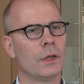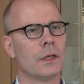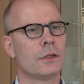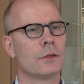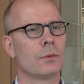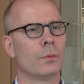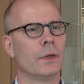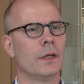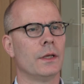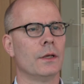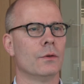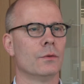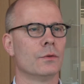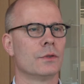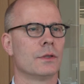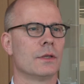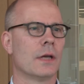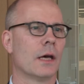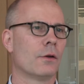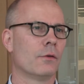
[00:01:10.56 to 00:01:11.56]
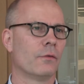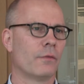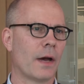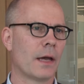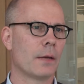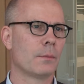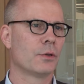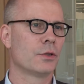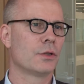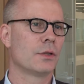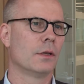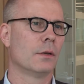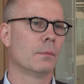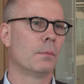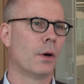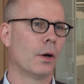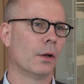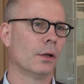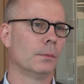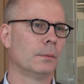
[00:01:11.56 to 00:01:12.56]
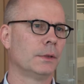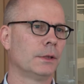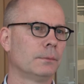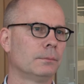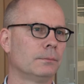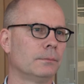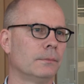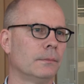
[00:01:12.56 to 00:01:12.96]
this, we use nanofibers in the polymer.